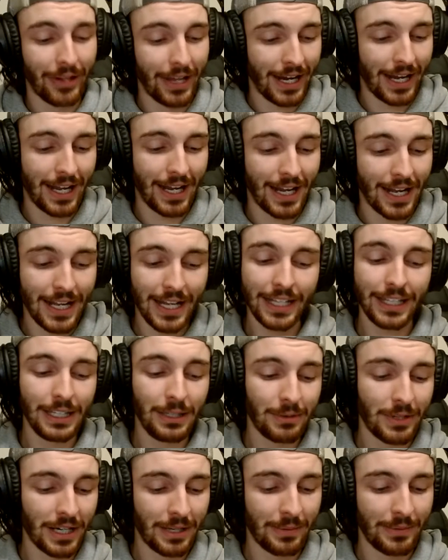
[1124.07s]
and I highly
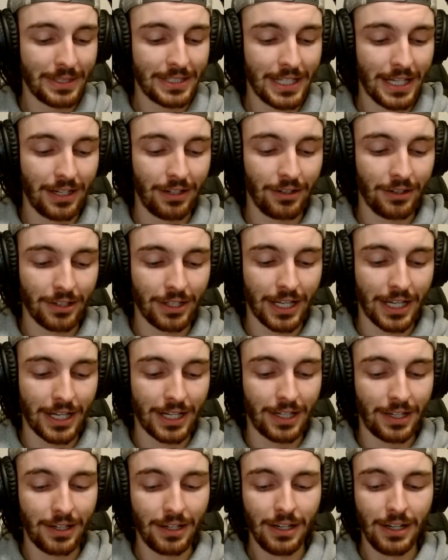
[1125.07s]
recommend taking a look at it.